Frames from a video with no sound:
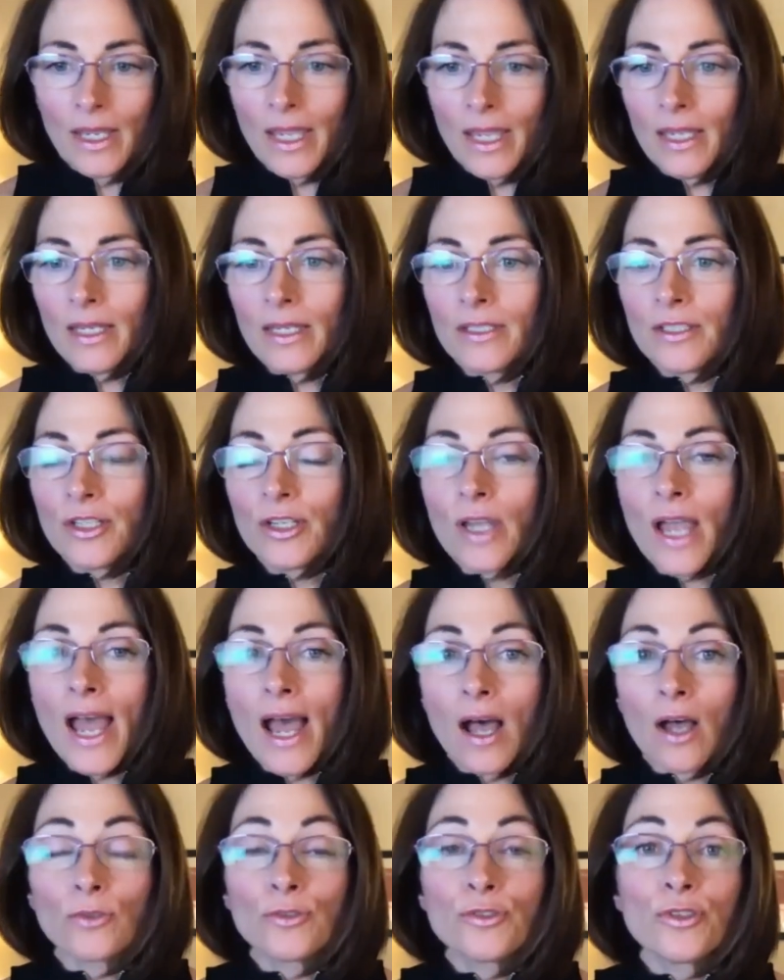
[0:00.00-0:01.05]
and
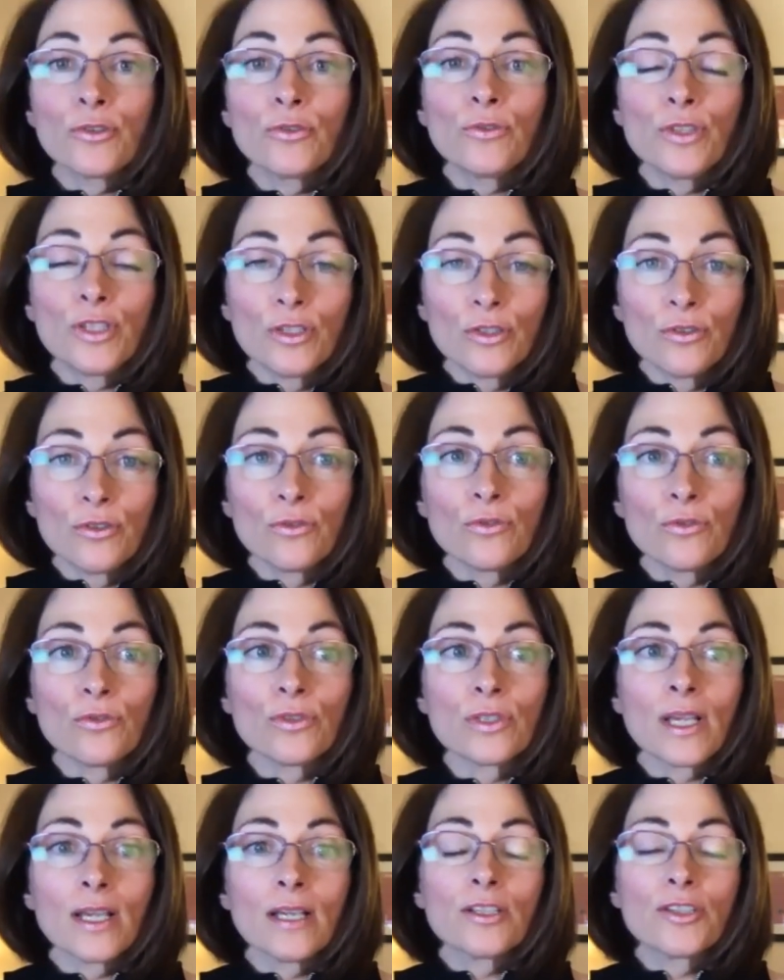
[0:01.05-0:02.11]
how to
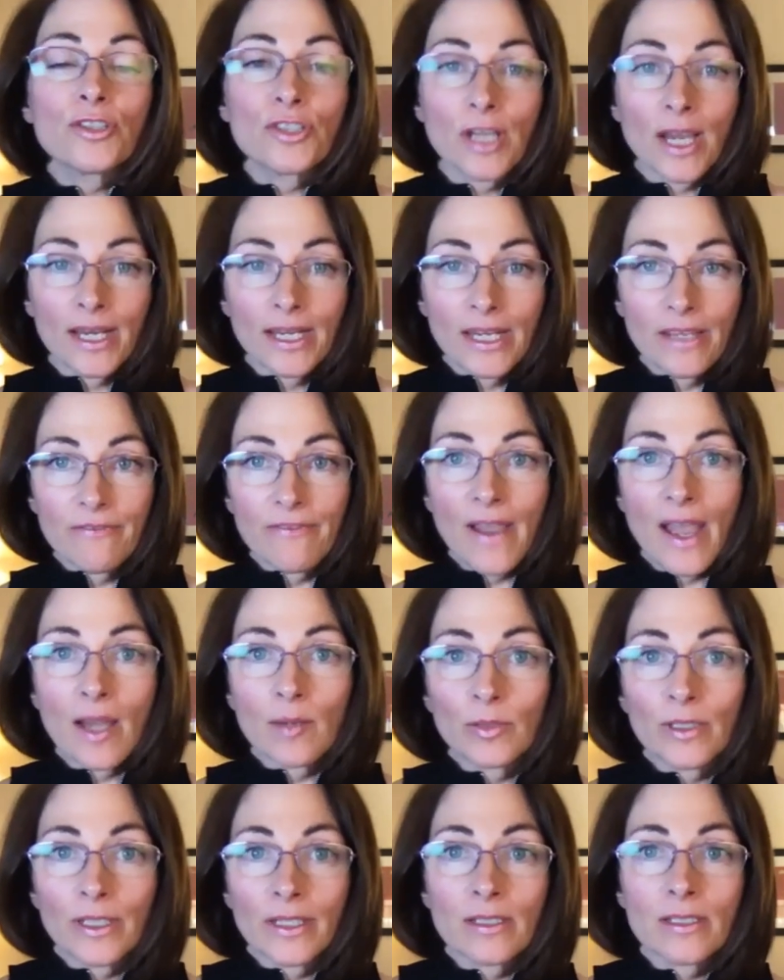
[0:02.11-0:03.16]
use shiny
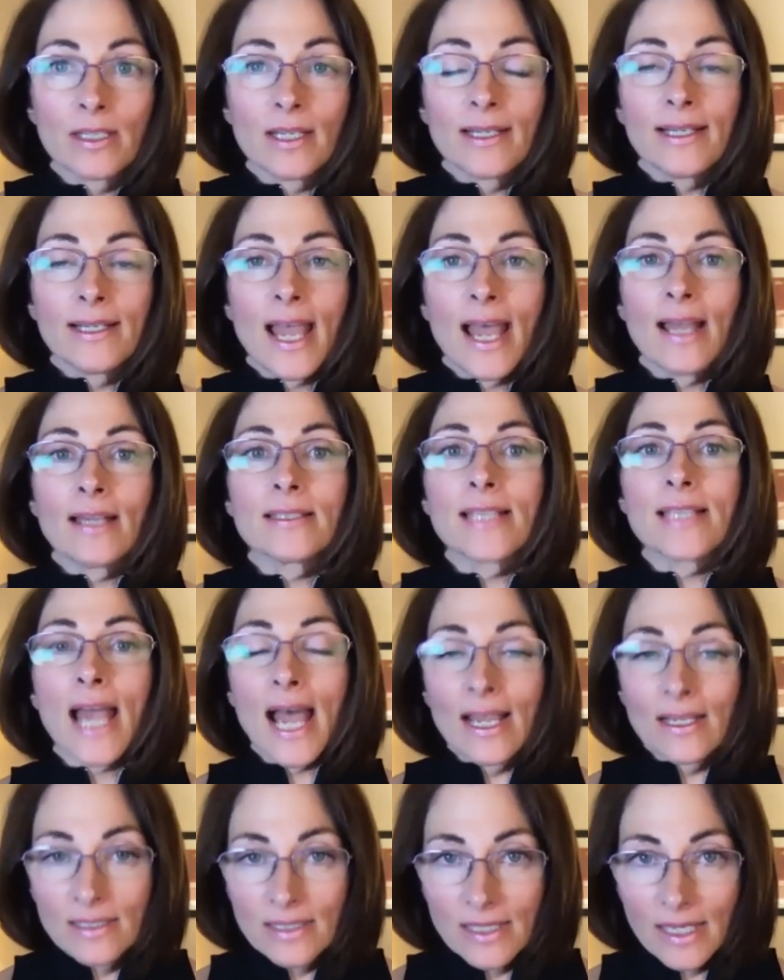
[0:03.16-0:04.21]
fabrics as
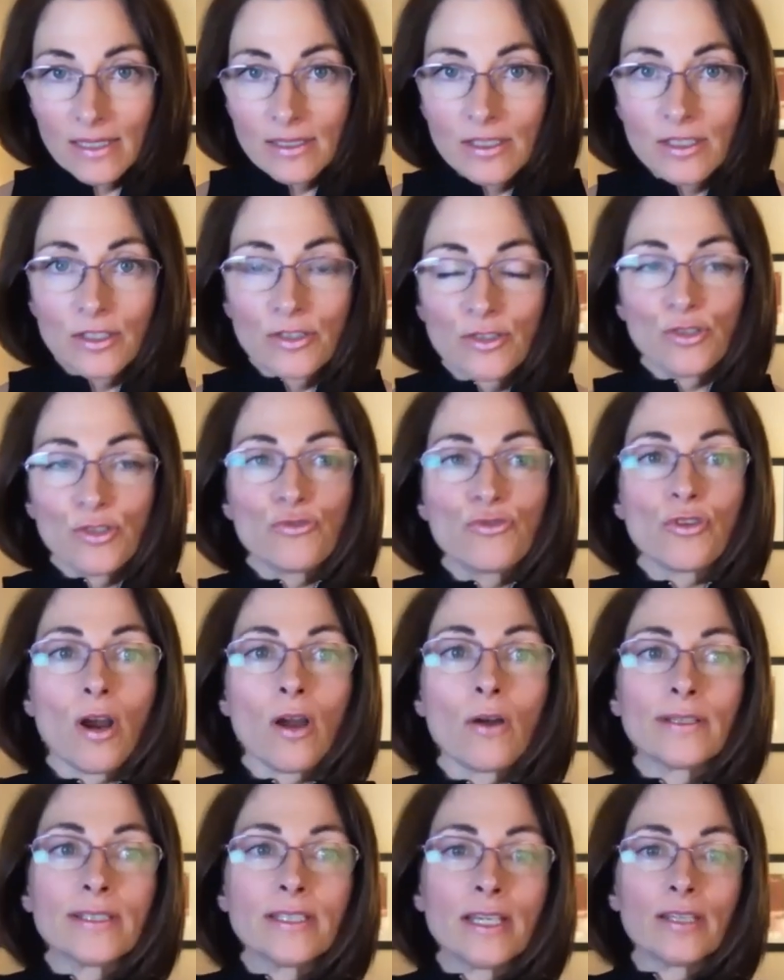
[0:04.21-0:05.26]
accents to
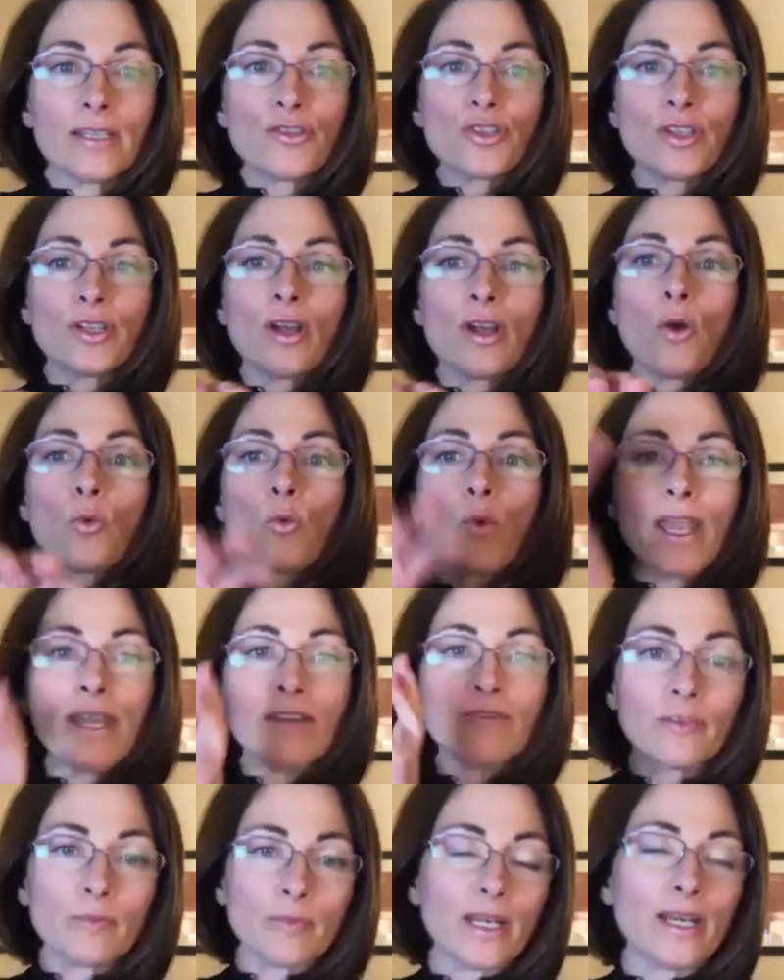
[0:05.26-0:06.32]
draw attention away
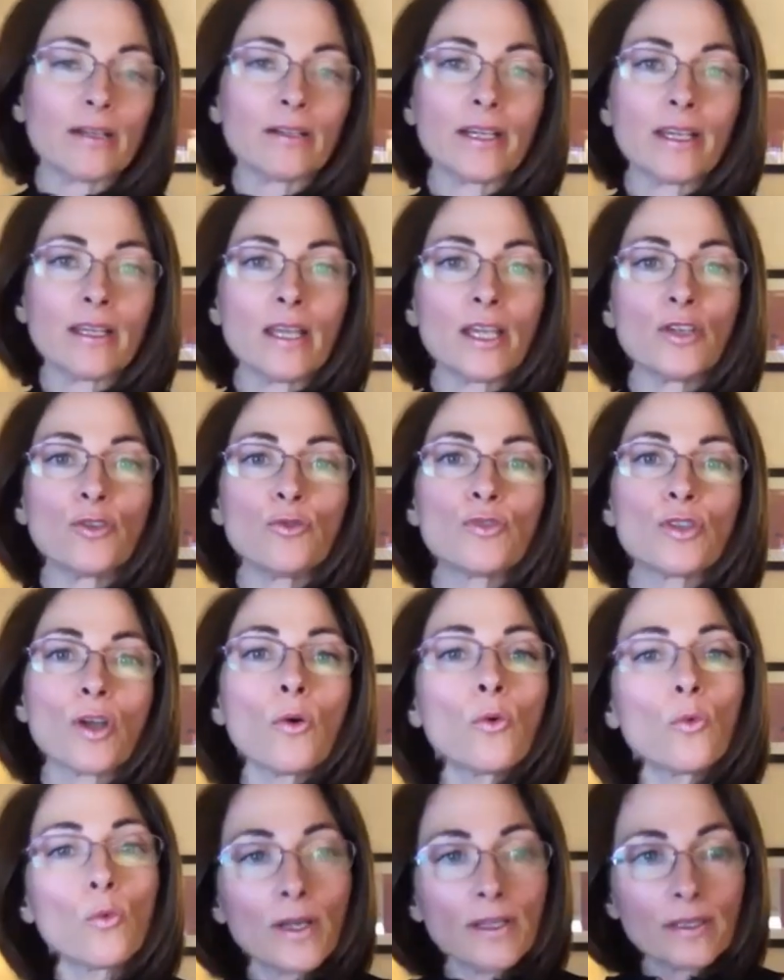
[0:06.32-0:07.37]
from an area that you
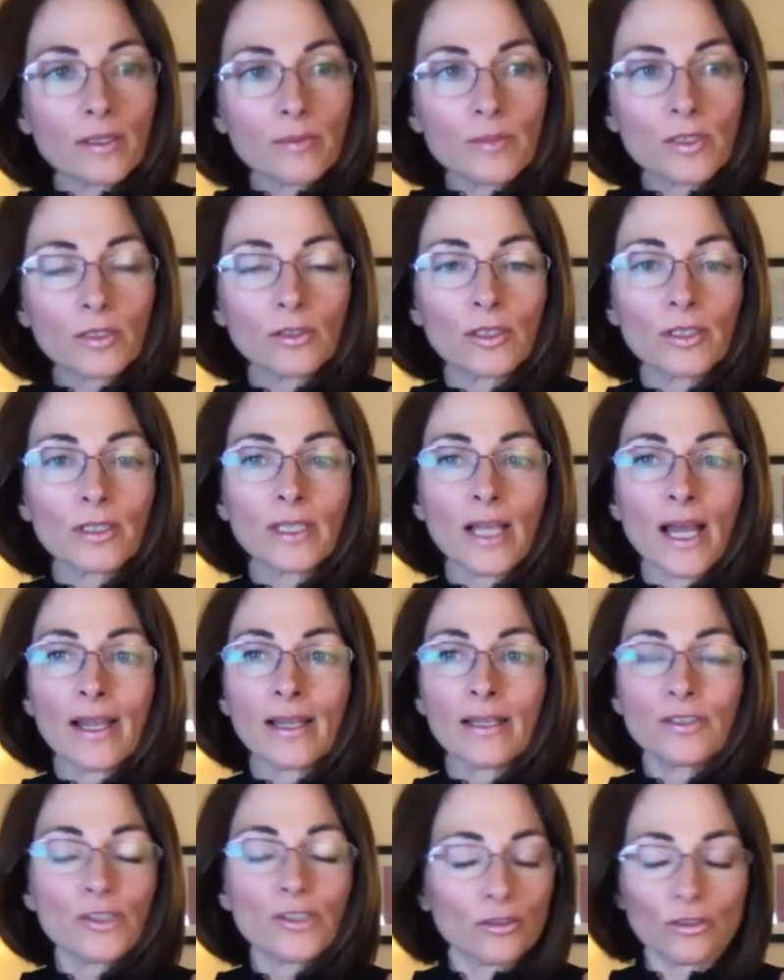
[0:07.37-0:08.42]
don't want them to look,
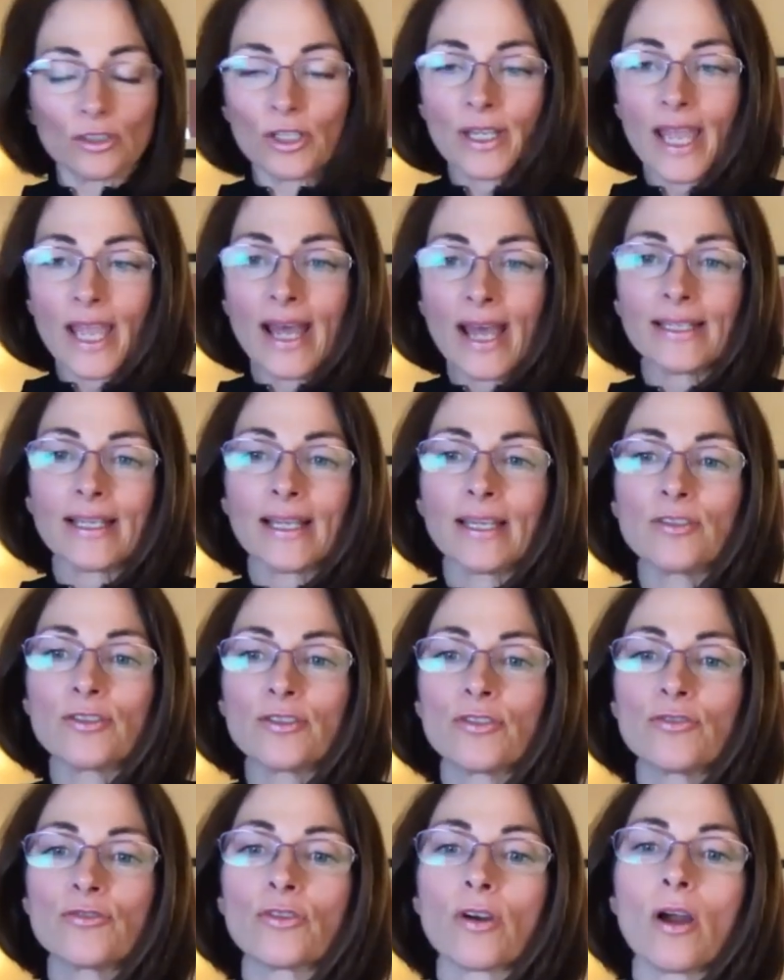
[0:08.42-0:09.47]
to look at, and
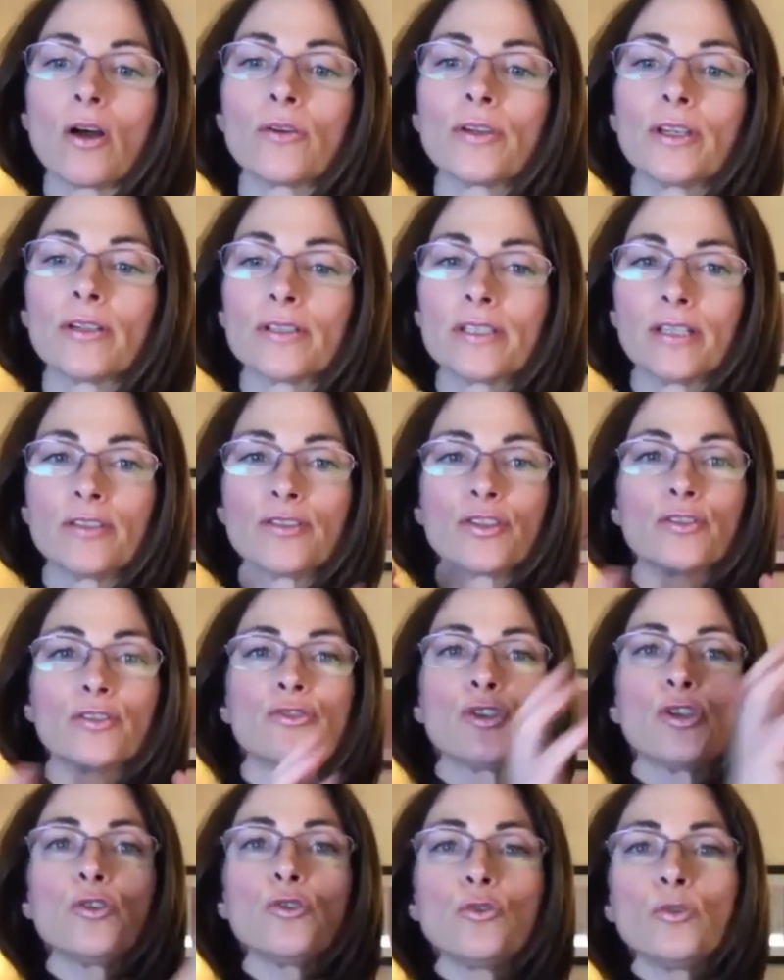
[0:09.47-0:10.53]
to draw your attention
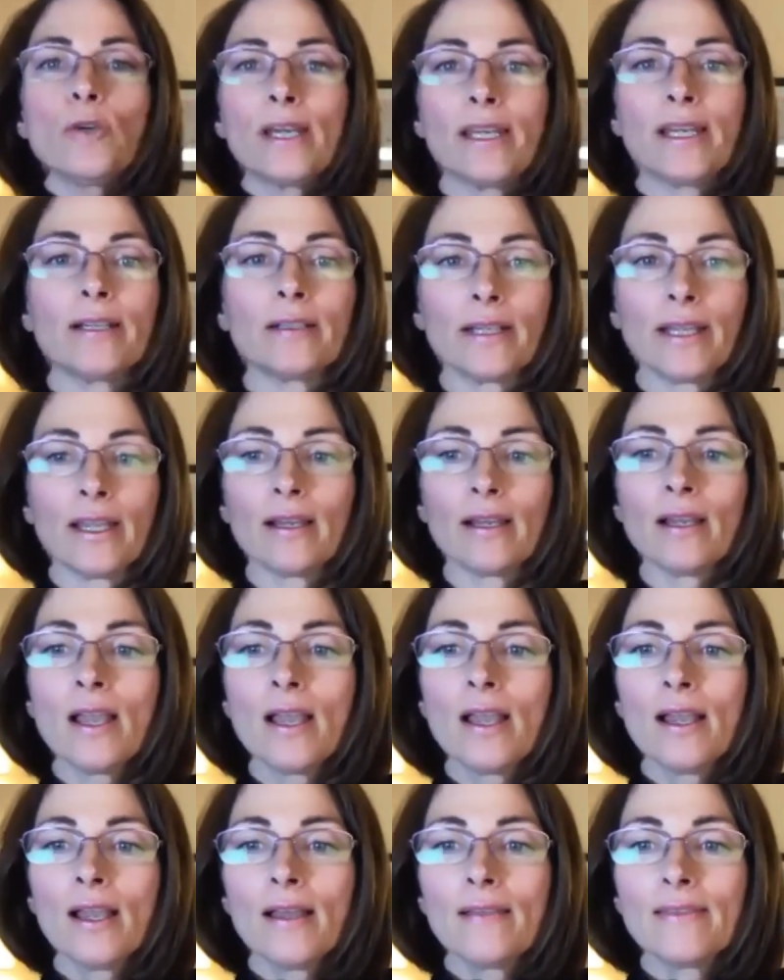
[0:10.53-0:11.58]
to an area
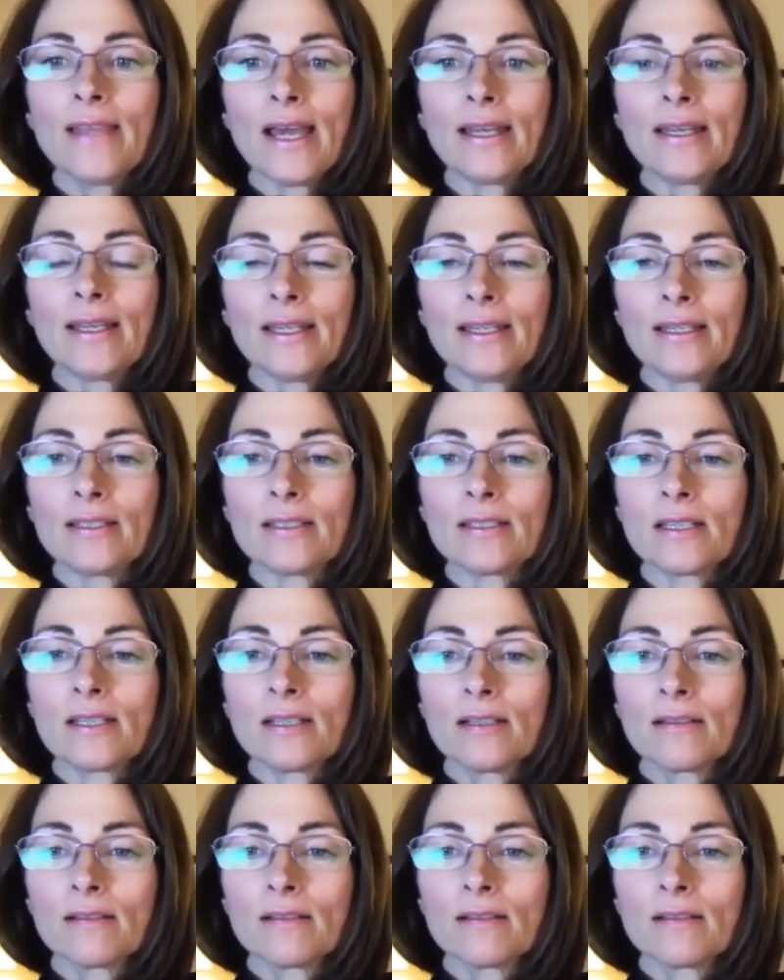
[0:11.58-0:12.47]
that is